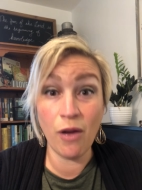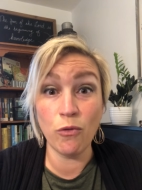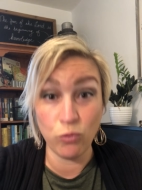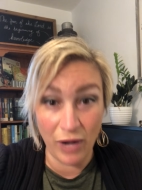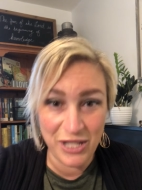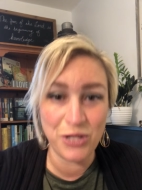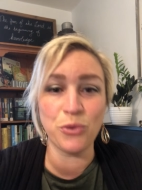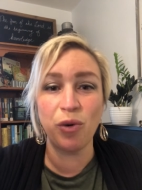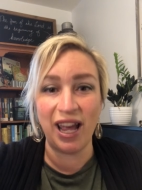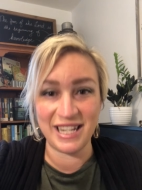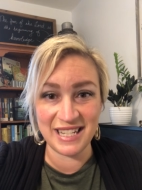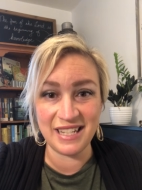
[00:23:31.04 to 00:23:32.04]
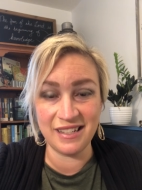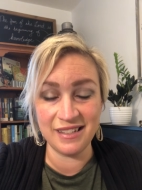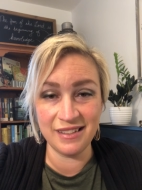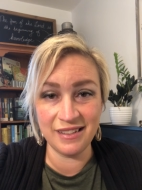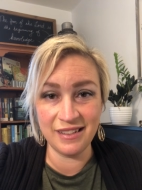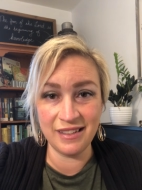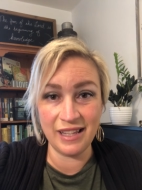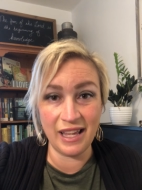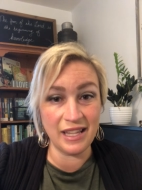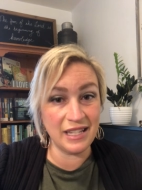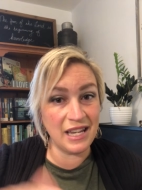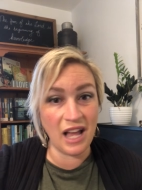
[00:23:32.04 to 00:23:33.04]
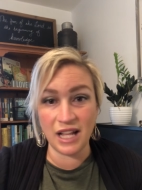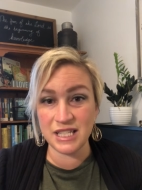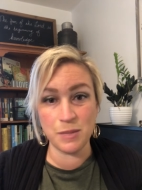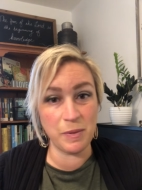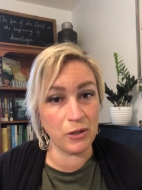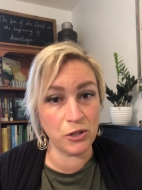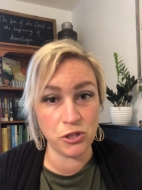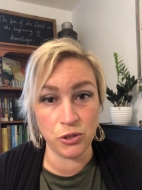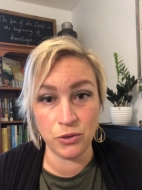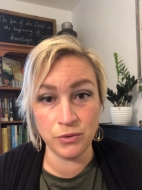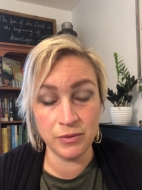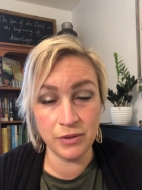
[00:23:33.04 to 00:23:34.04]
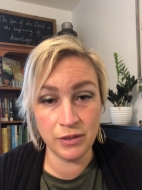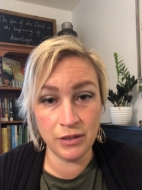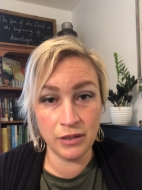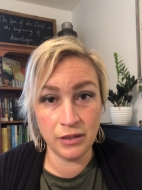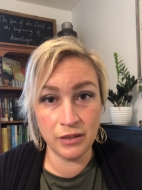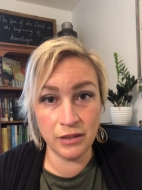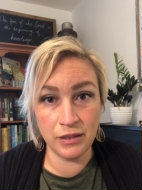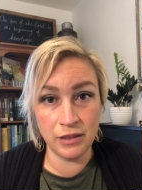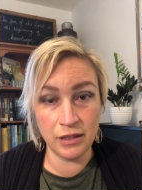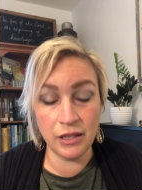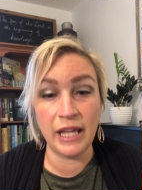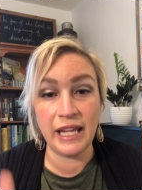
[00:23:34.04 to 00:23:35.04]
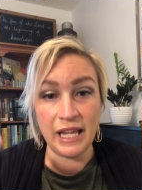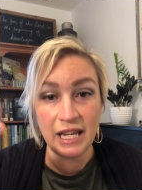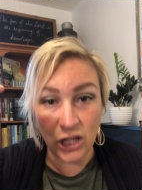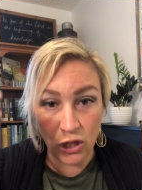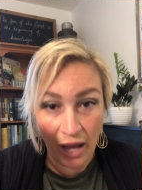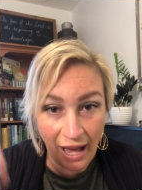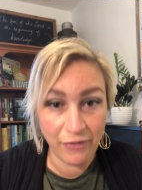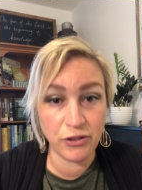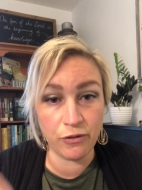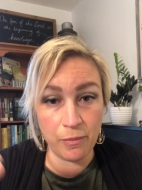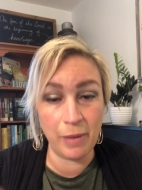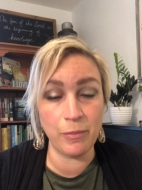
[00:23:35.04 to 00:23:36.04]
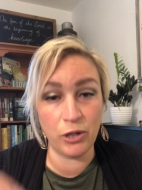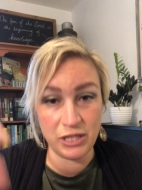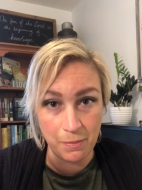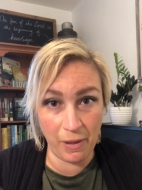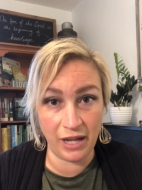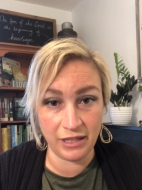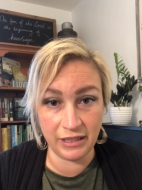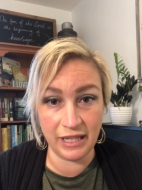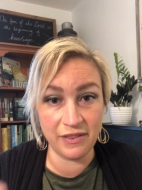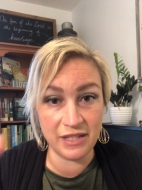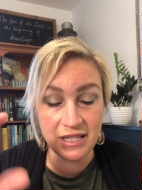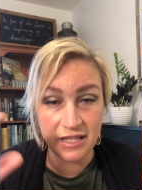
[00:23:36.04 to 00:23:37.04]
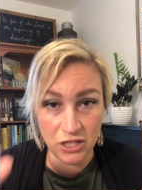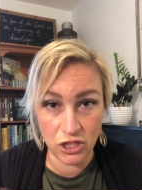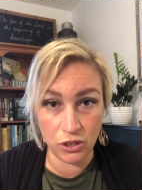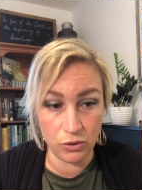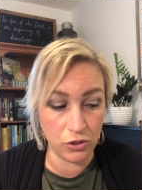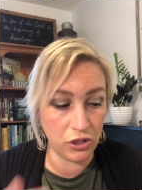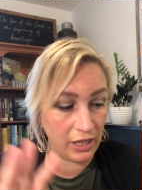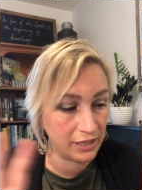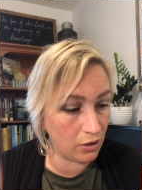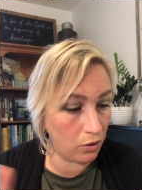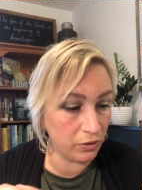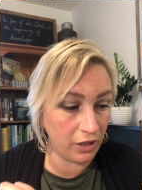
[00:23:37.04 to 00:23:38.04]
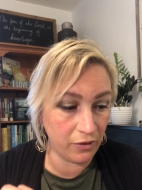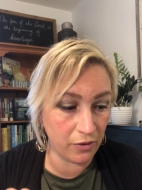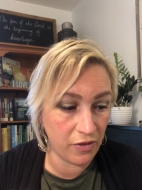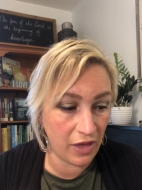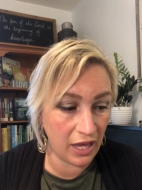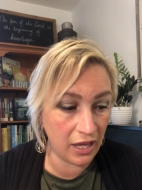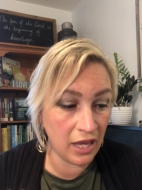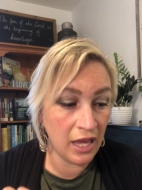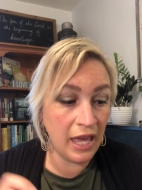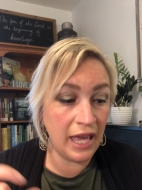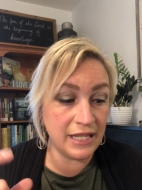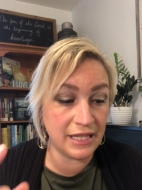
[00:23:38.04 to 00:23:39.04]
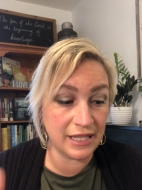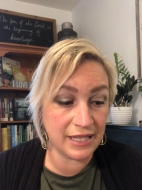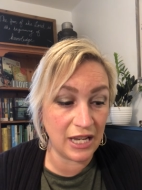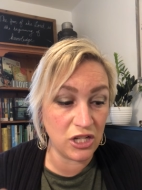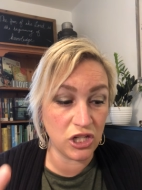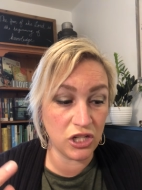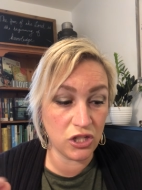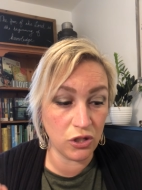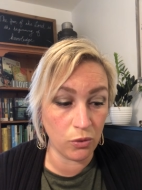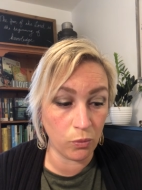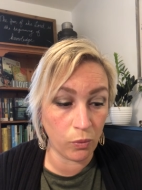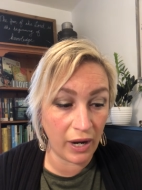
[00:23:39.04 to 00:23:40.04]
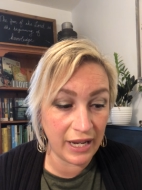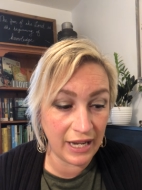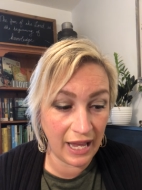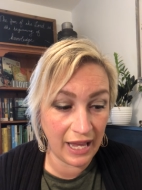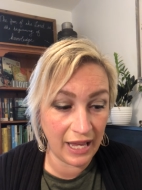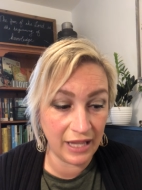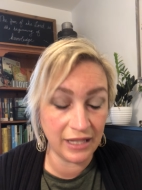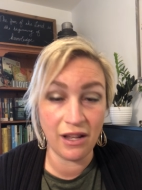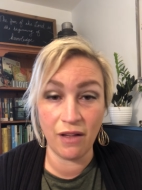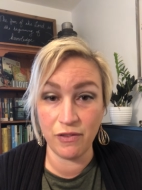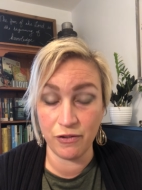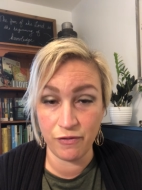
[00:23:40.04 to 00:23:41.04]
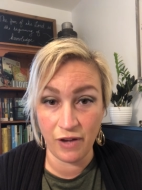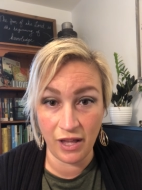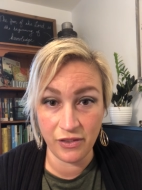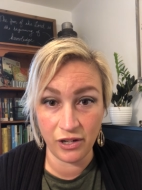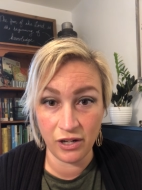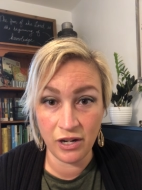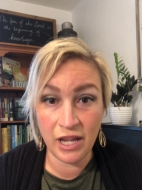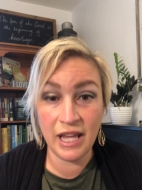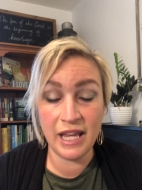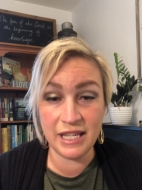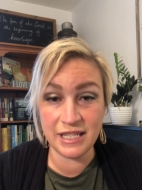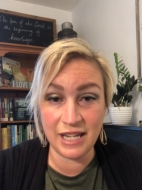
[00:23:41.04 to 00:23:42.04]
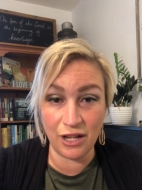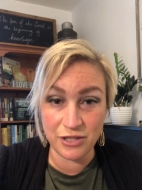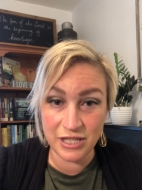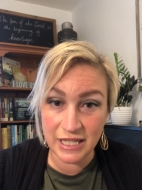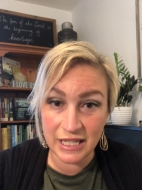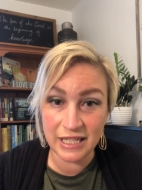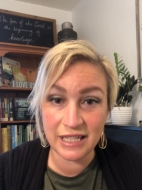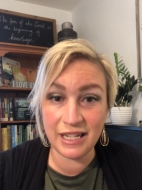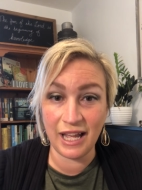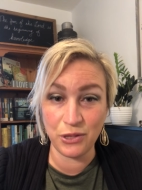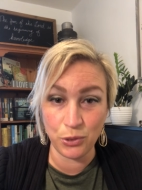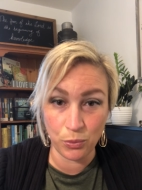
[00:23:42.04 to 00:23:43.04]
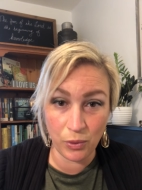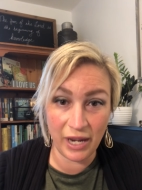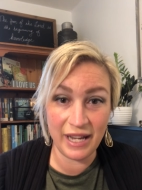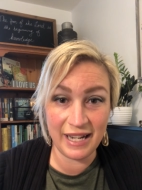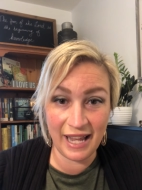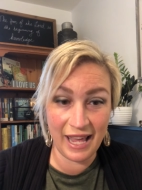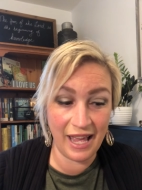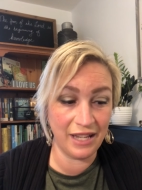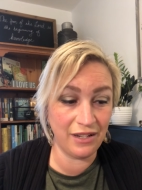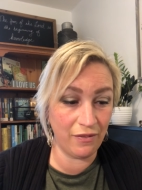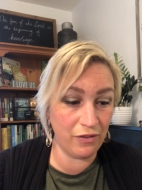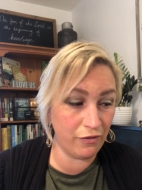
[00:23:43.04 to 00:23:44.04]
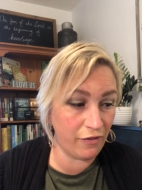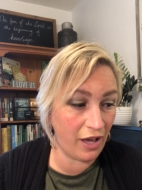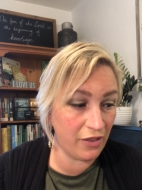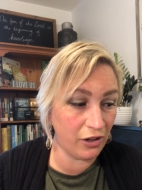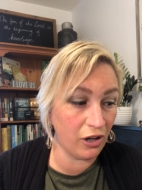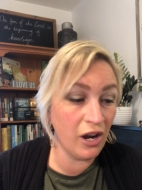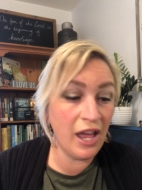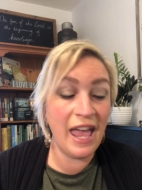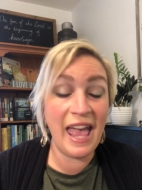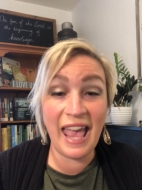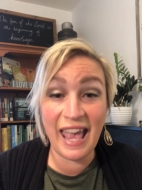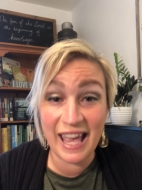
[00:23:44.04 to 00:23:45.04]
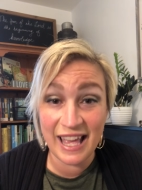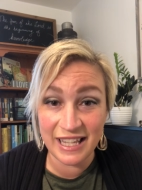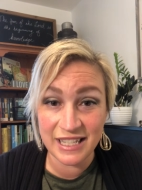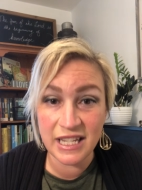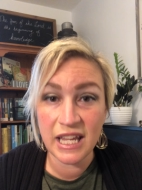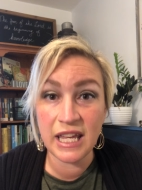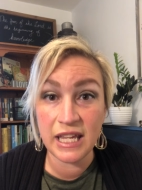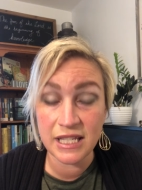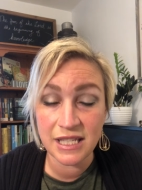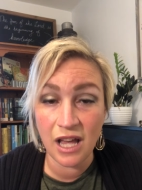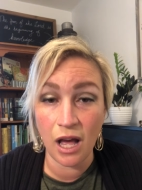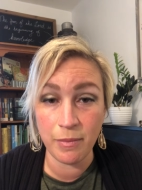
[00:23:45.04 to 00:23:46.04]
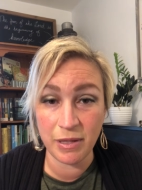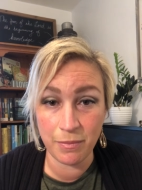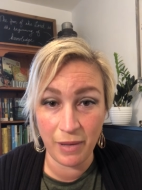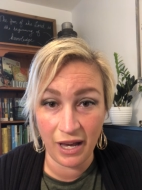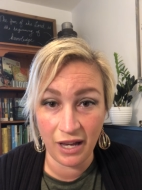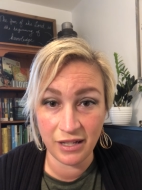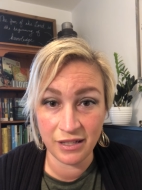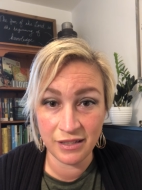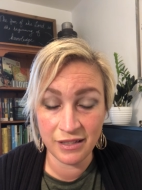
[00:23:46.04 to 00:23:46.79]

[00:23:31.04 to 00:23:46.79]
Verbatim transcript: resurrected, not spiritual, like it, you have to remember it's bodily this is huge that's a whole nother thing his ascension to the right hand of the father he is now seated at the right hand of the father and he is coming back